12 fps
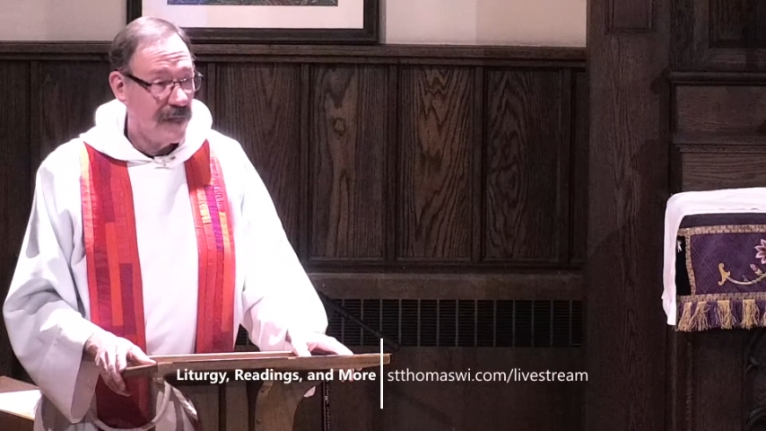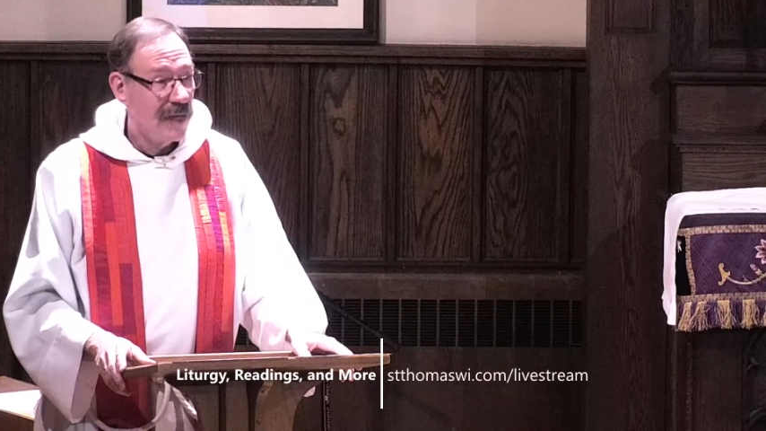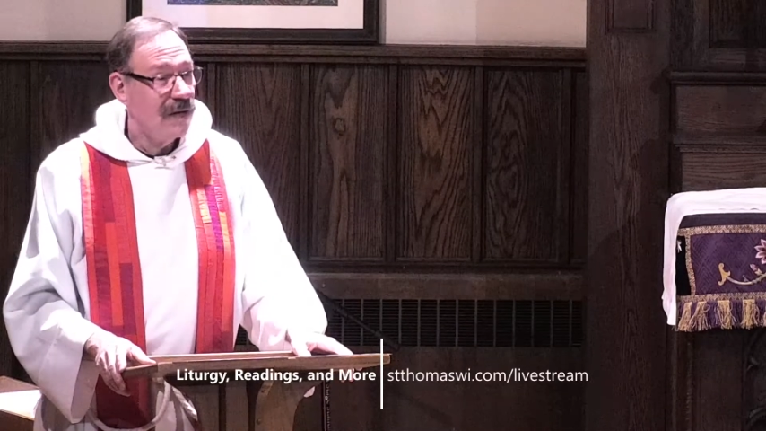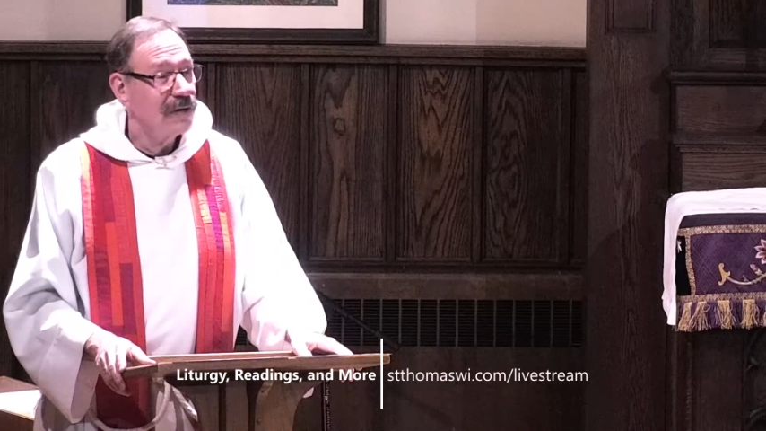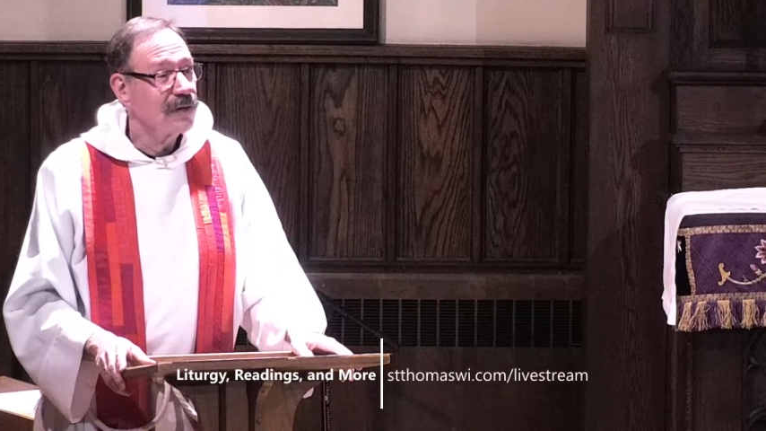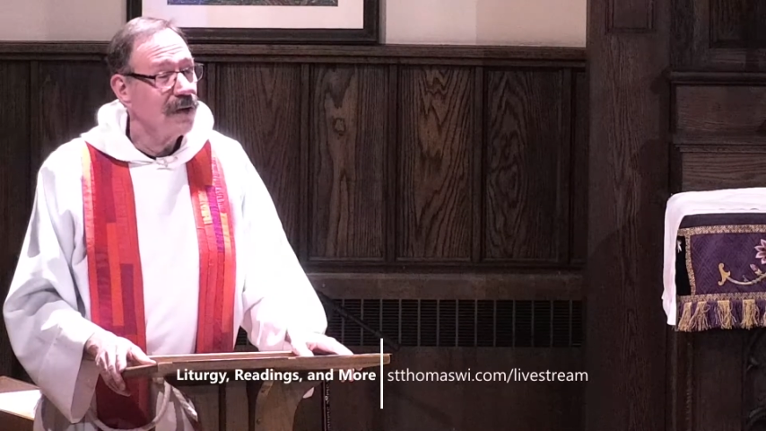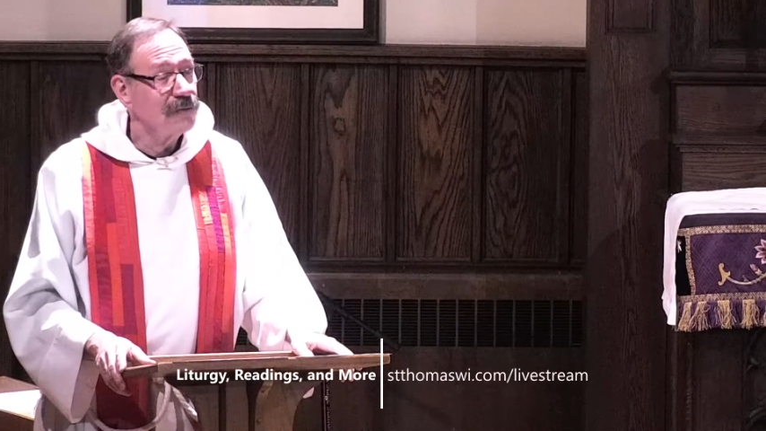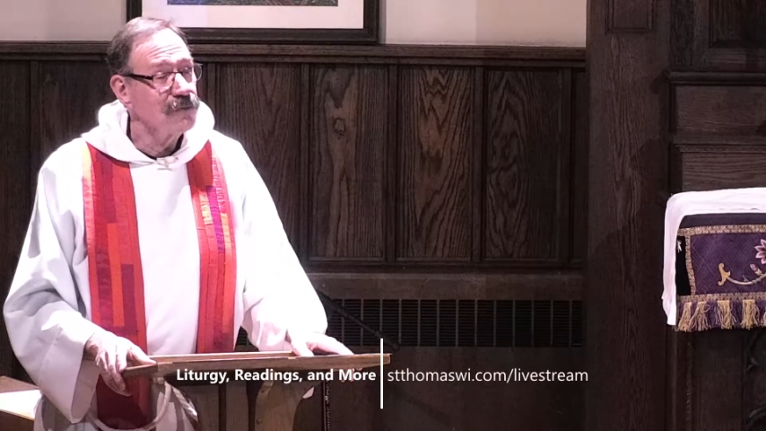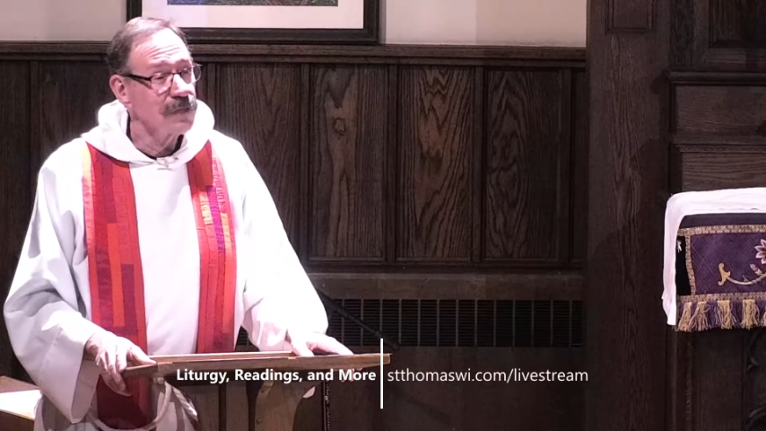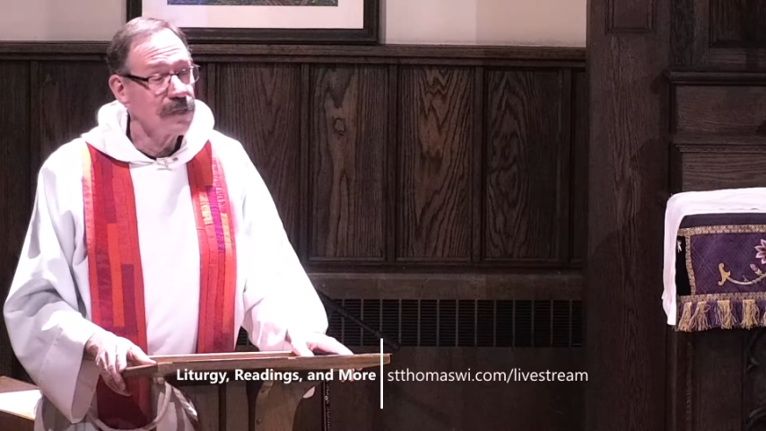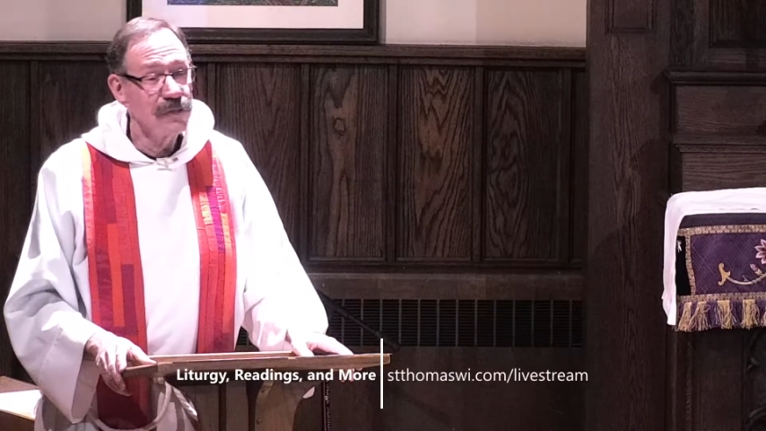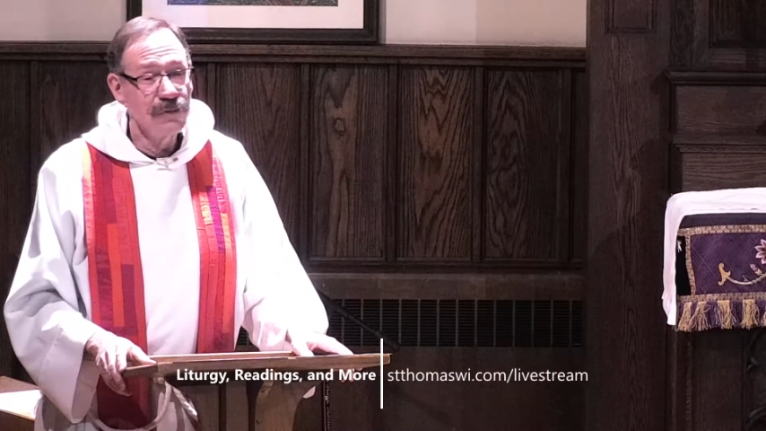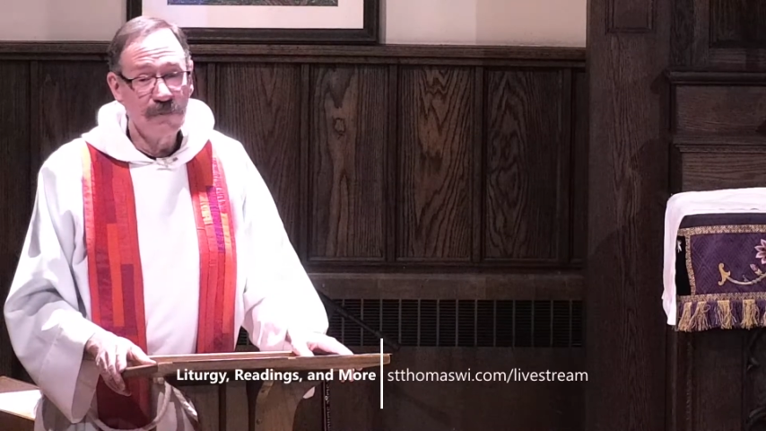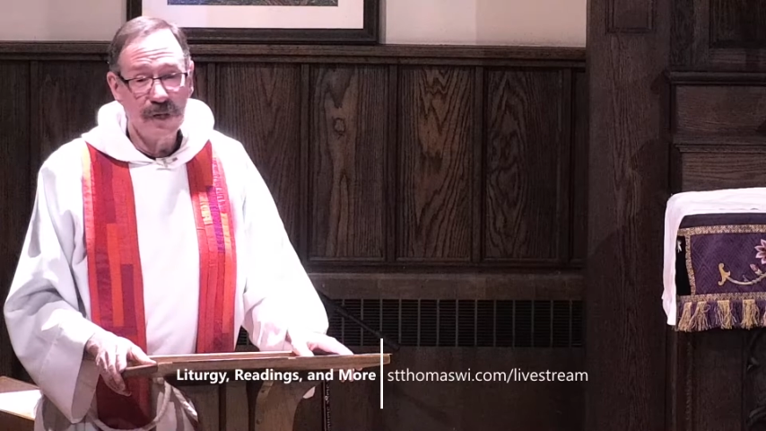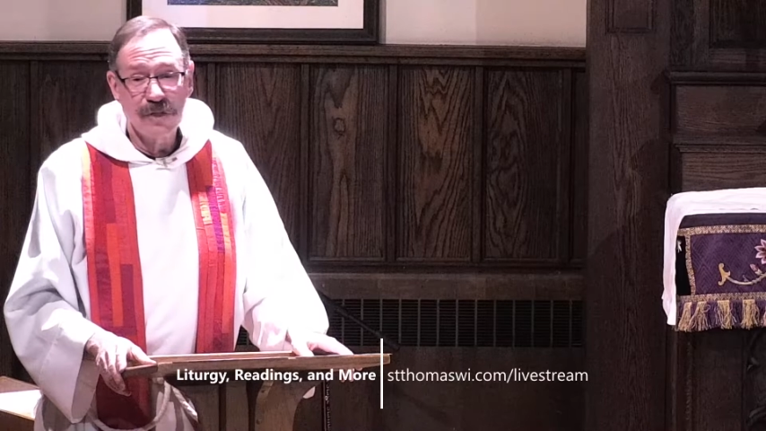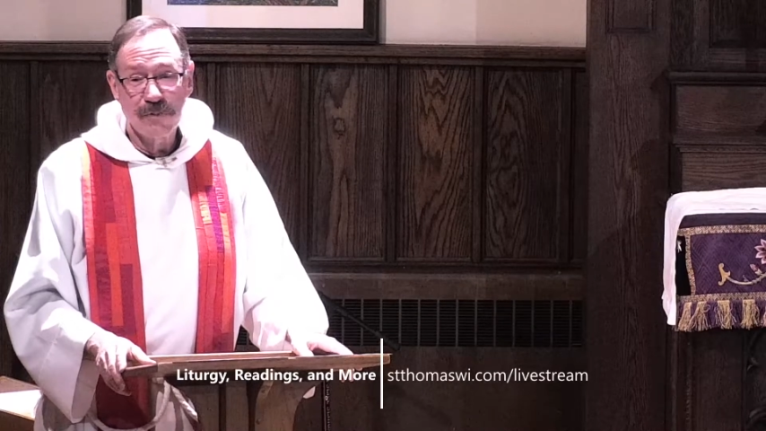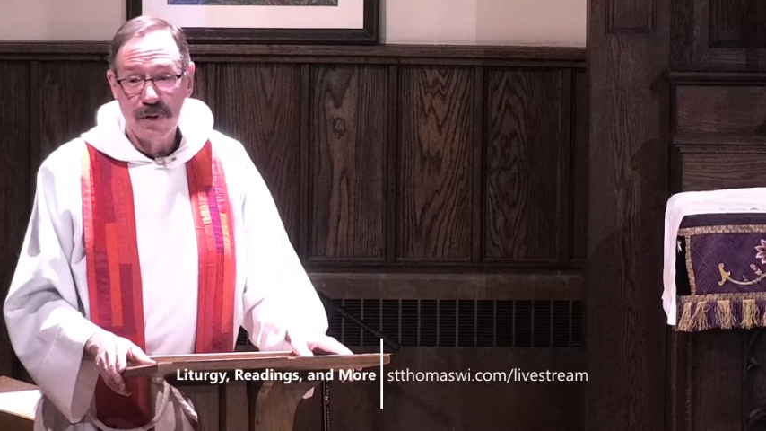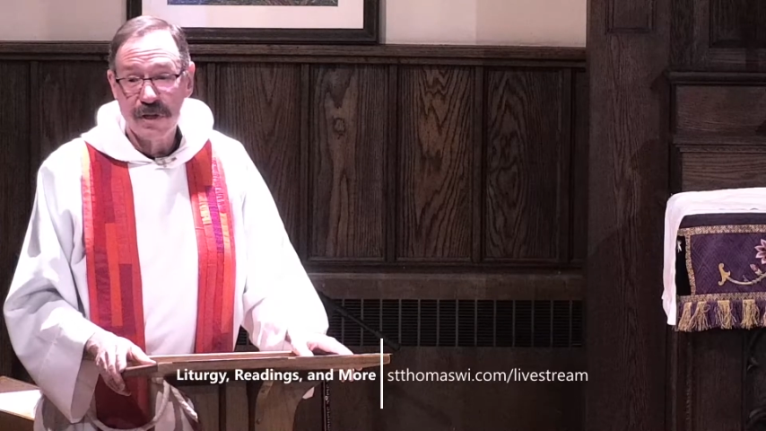And our culture can do much
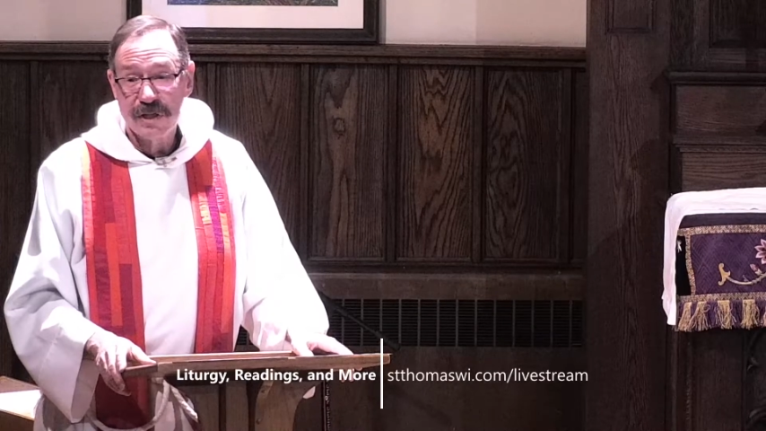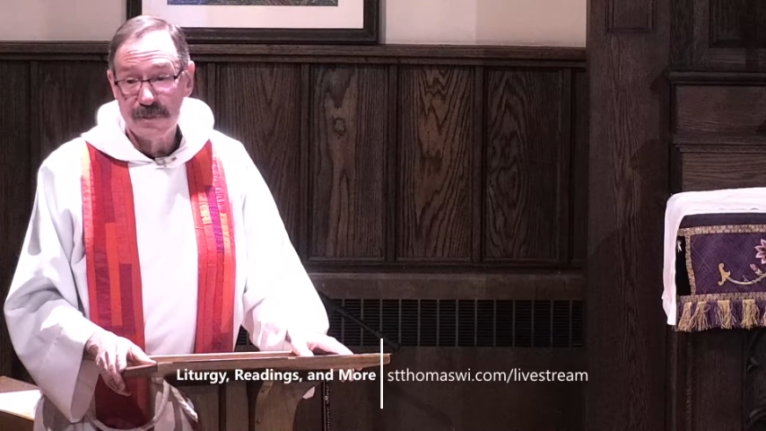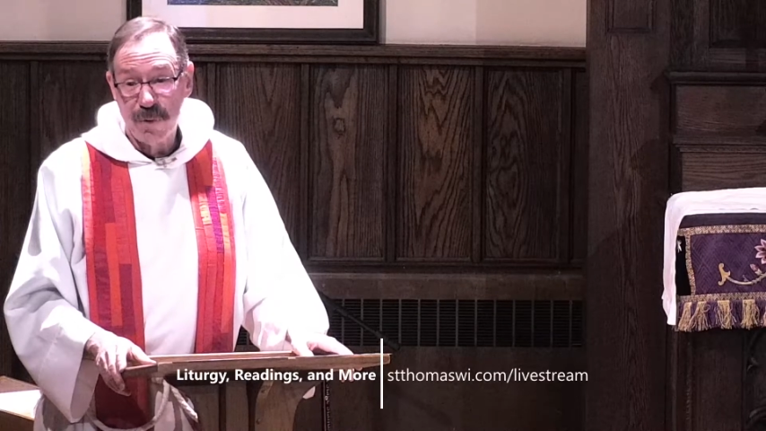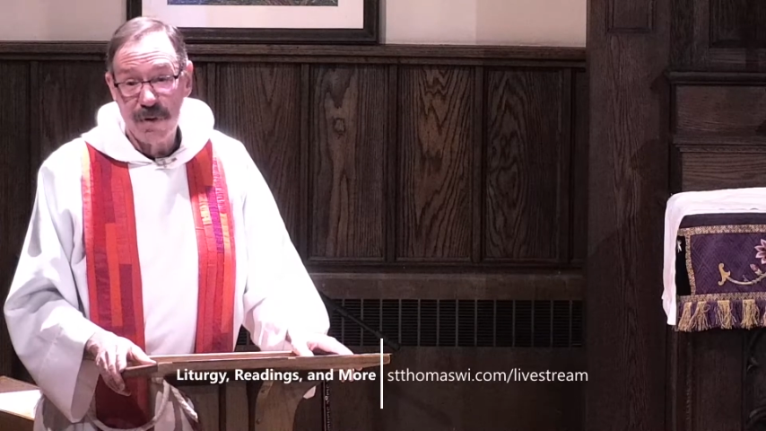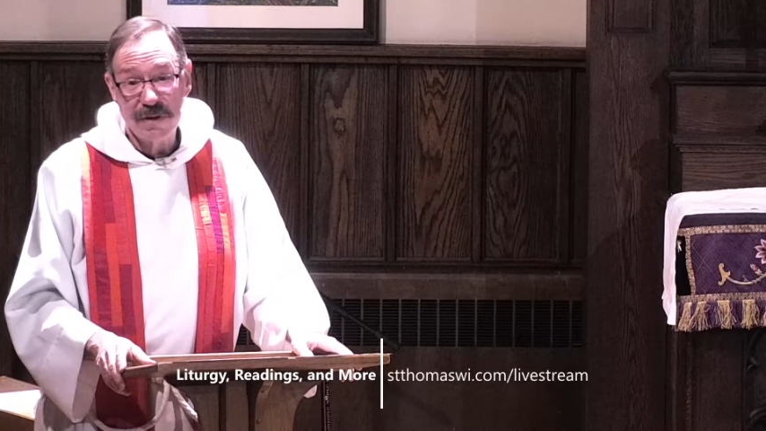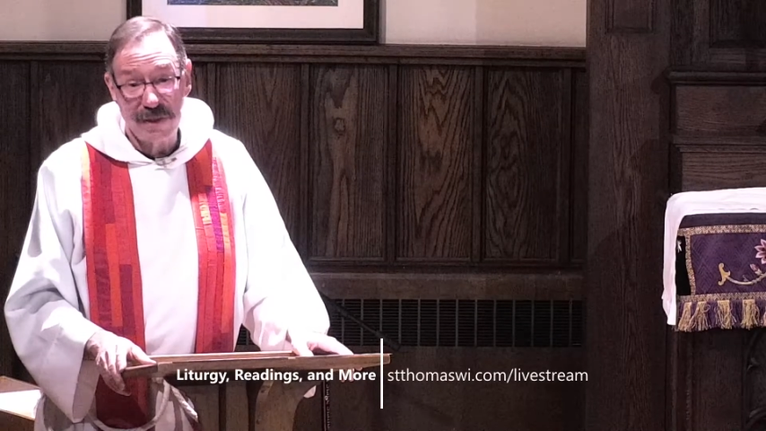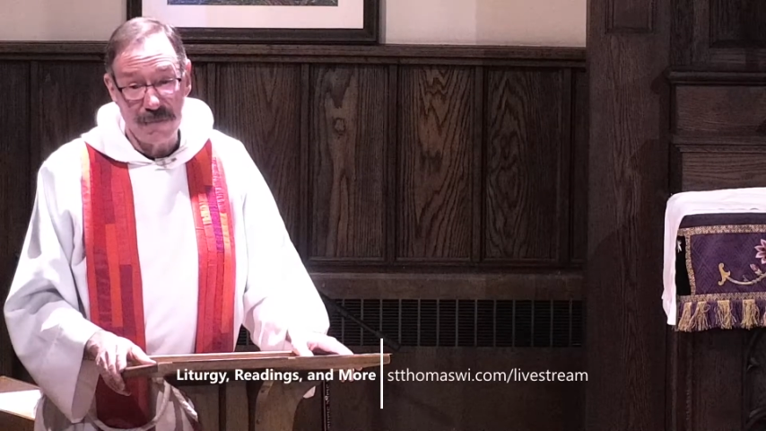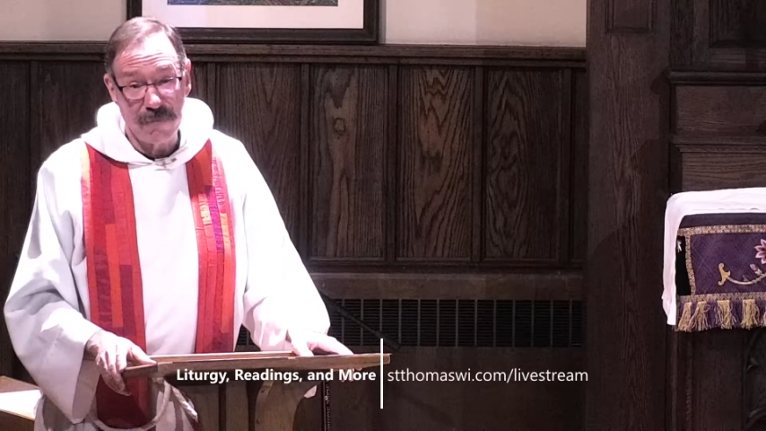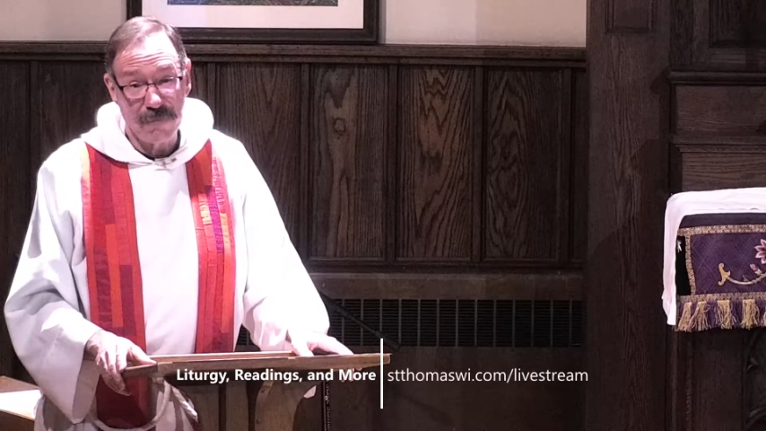more to support them.